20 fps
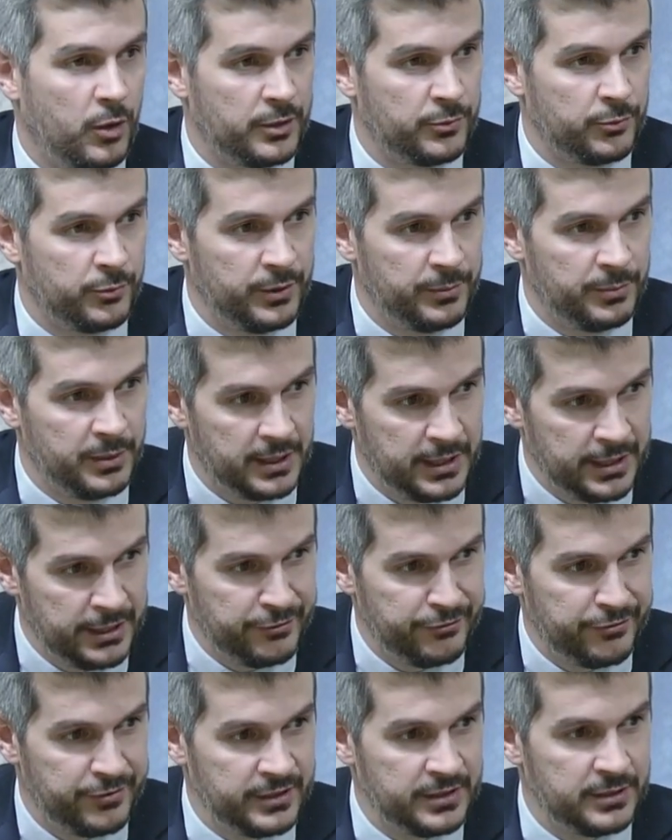What we
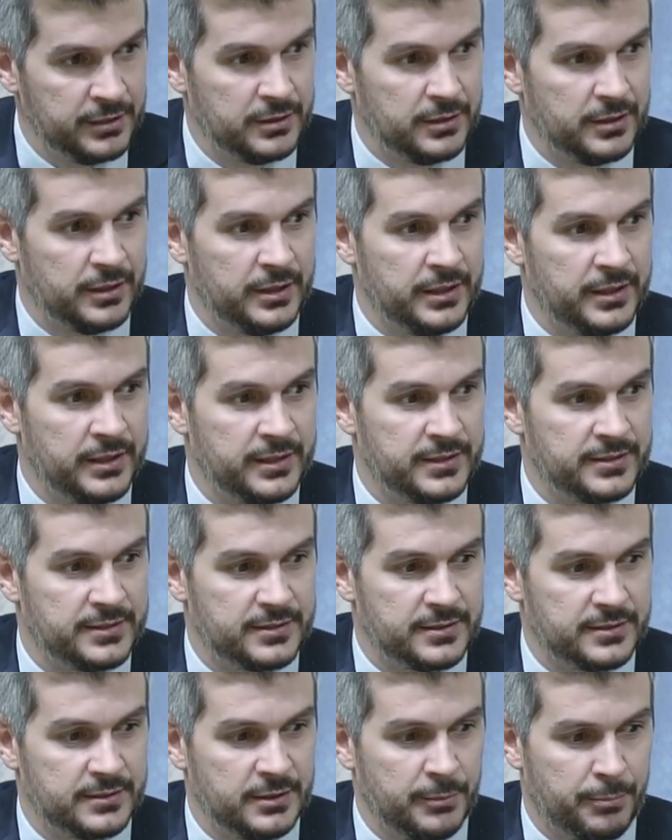believe in
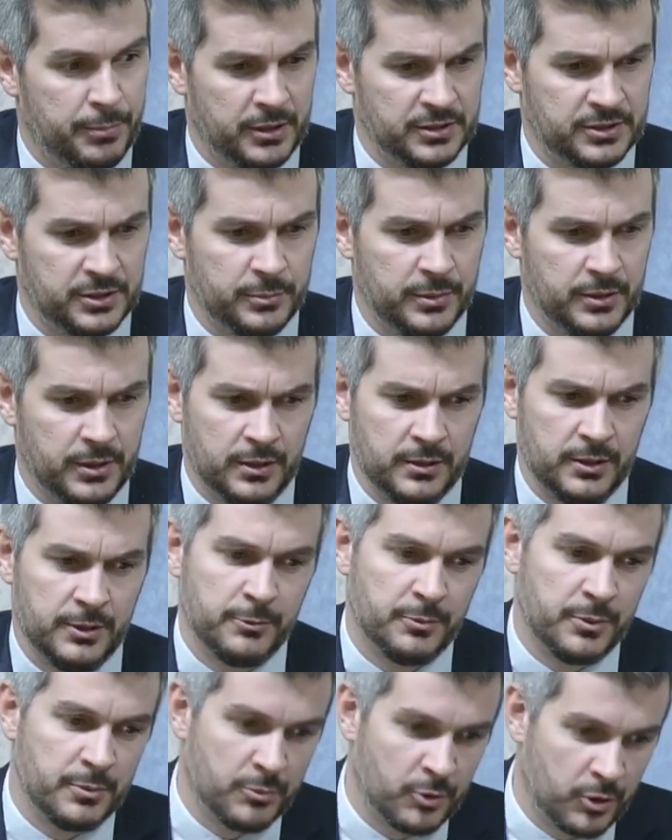is the possible, a
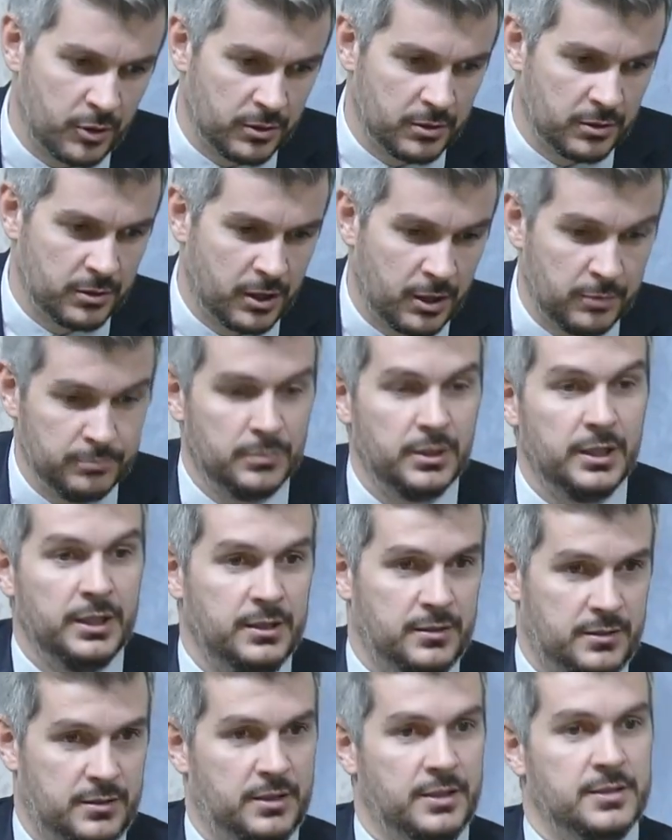little bit more
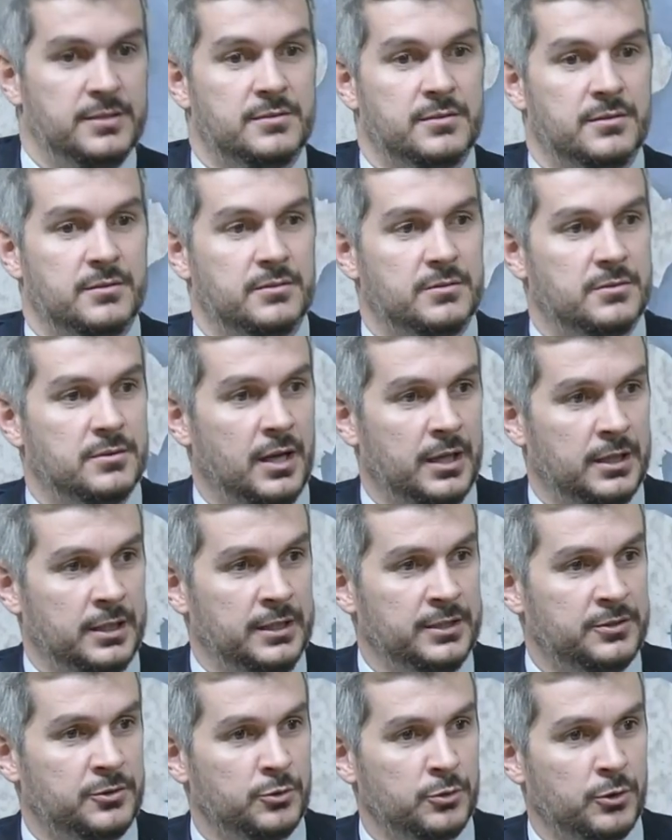humbly, is
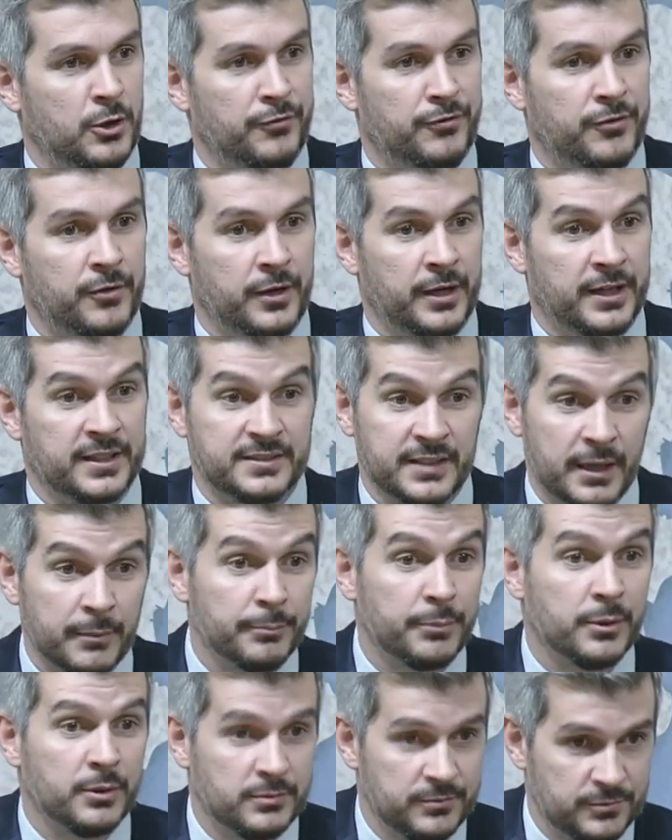at least to offer an
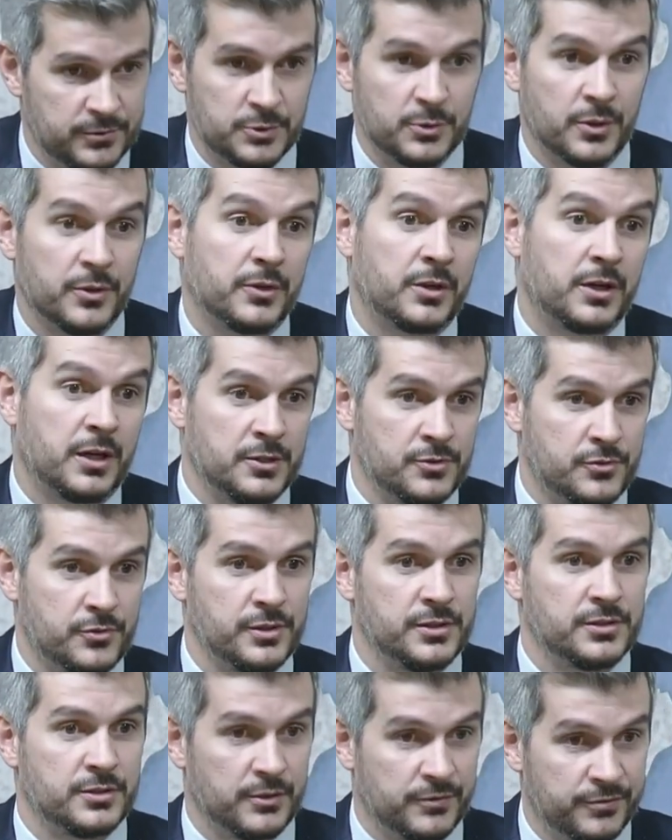example to other
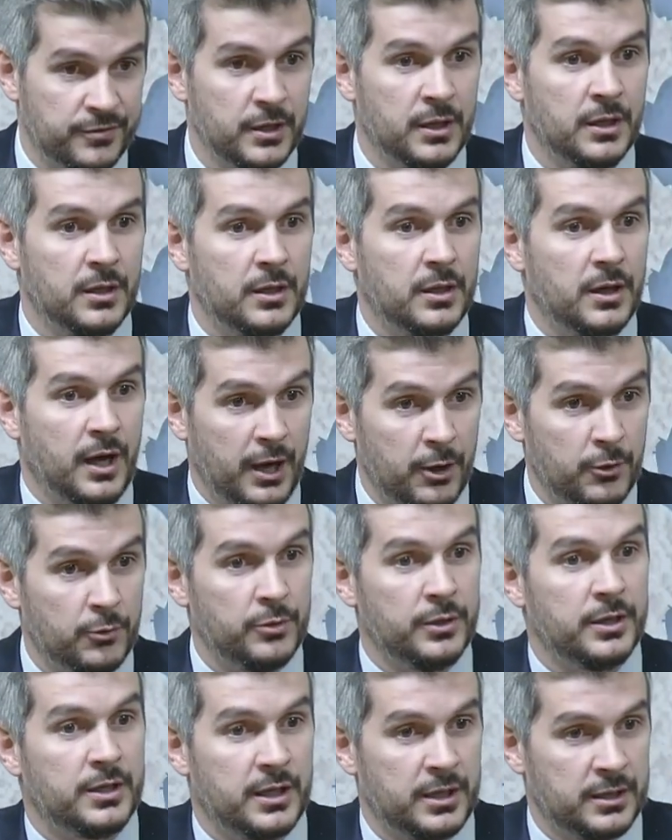countries of
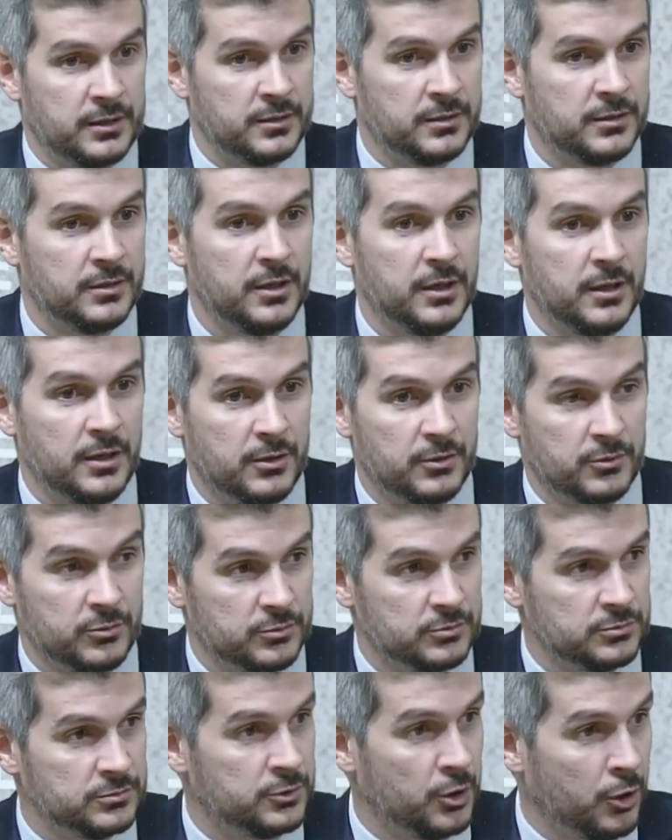how we can
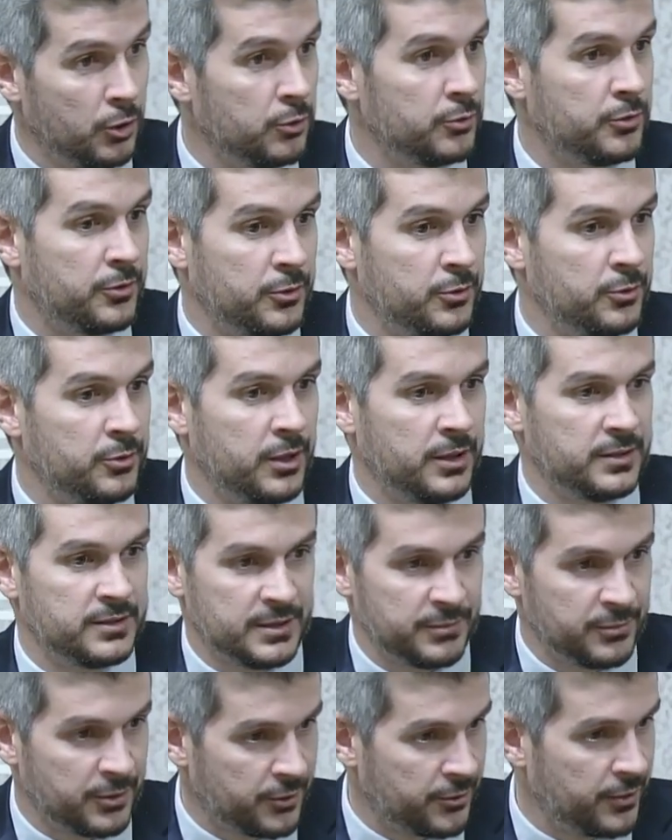go through
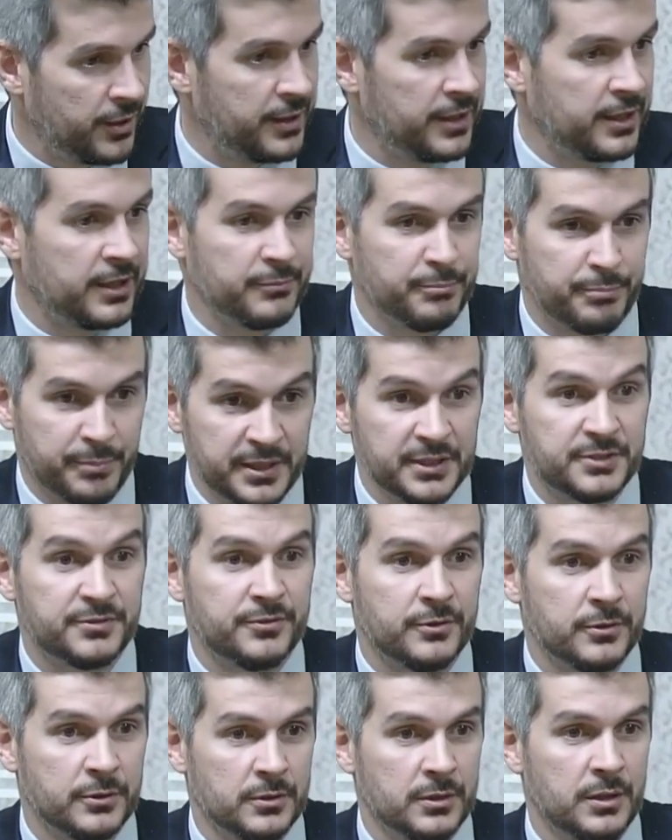a democratic and
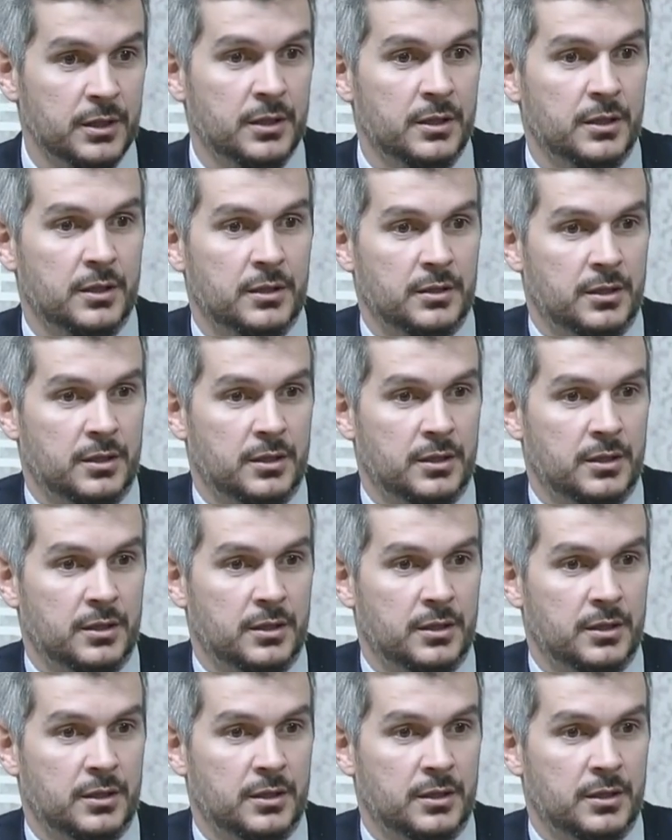peaceful